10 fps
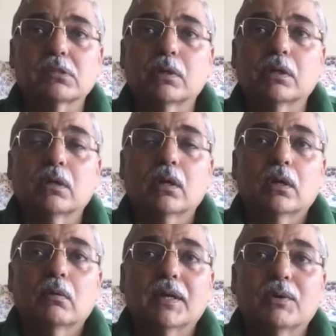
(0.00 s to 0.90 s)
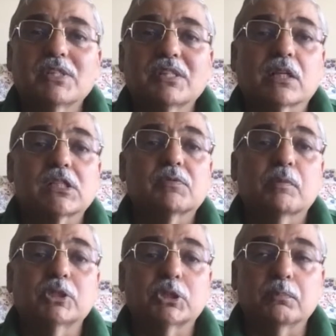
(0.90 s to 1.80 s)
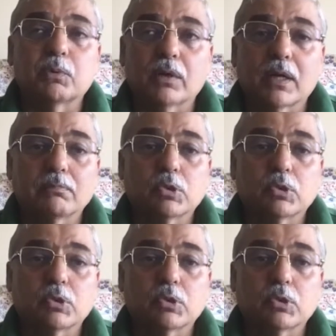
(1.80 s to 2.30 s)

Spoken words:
But it was a transformation program.